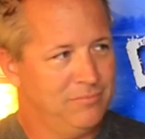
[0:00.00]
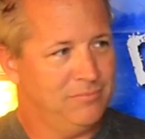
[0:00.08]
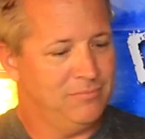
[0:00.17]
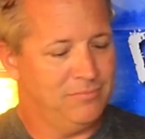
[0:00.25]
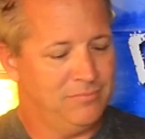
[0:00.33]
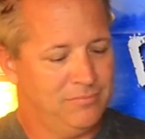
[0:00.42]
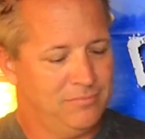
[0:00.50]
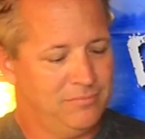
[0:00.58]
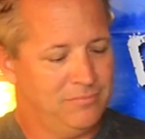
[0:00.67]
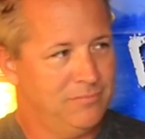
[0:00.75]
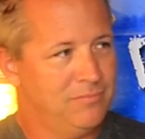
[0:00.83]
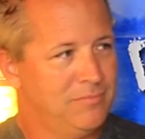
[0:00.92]

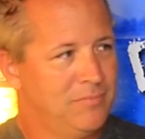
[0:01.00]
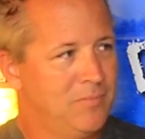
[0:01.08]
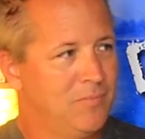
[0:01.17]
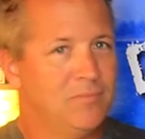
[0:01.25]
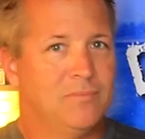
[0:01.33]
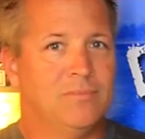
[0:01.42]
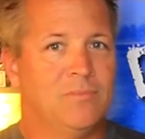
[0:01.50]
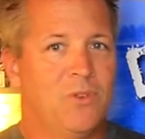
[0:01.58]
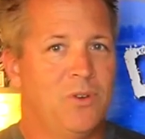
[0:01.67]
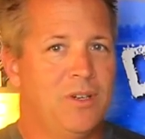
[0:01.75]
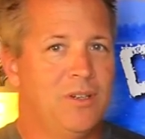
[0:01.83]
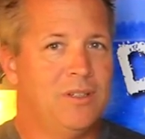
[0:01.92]

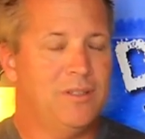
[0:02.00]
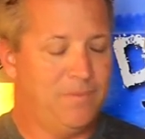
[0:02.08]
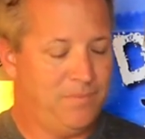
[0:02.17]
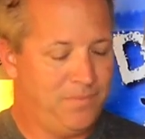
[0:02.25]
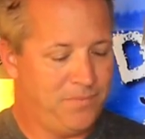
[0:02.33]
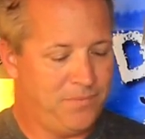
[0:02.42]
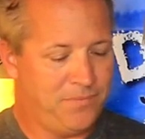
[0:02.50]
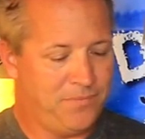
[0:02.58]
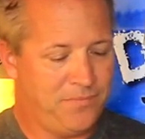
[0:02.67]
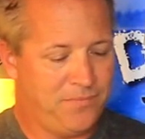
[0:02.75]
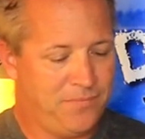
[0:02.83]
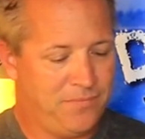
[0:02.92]

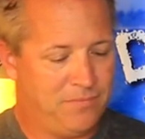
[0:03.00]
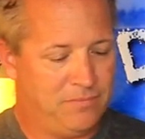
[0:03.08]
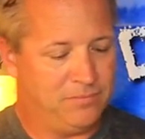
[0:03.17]
This person isn't speaking.